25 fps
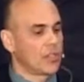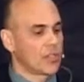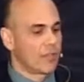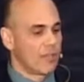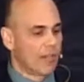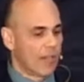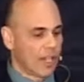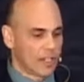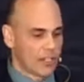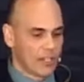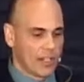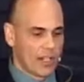of
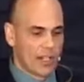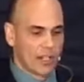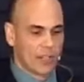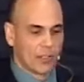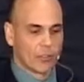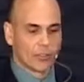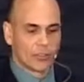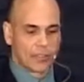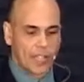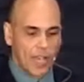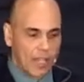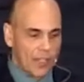
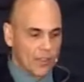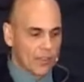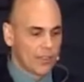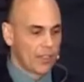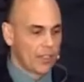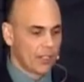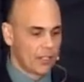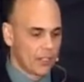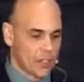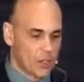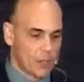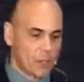accidental death
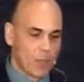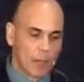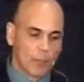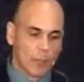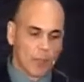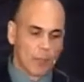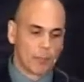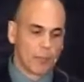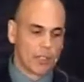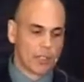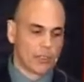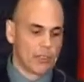and
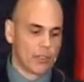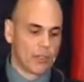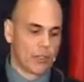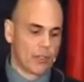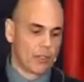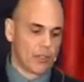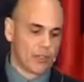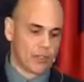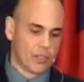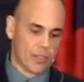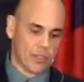dismemberment insurance,